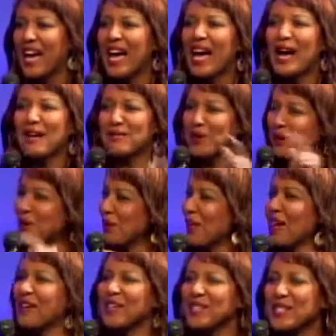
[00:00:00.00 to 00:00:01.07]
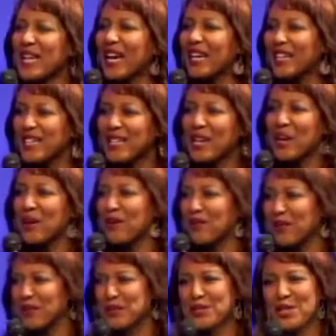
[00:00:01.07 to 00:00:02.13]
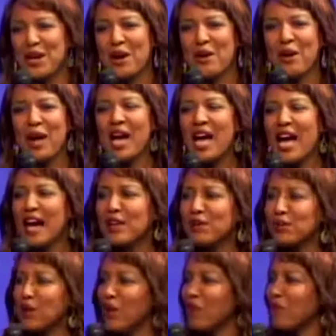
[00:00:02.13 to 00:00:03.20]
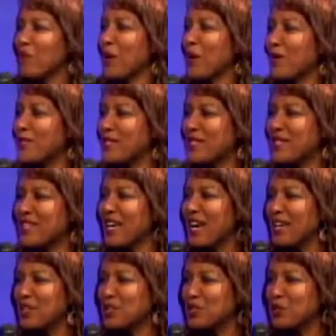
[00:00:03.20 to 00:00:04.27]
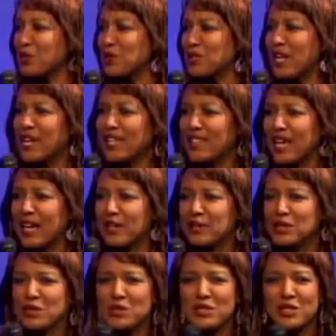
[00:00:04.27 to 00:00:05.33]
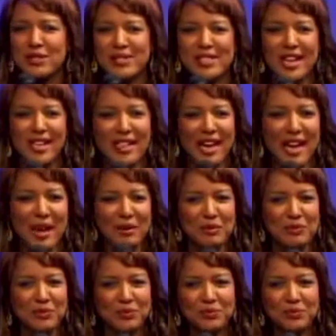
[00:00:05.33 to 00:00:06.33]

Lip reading: I'm no longer taking care of you. So I don't know if parents today still say that. Do you still say that?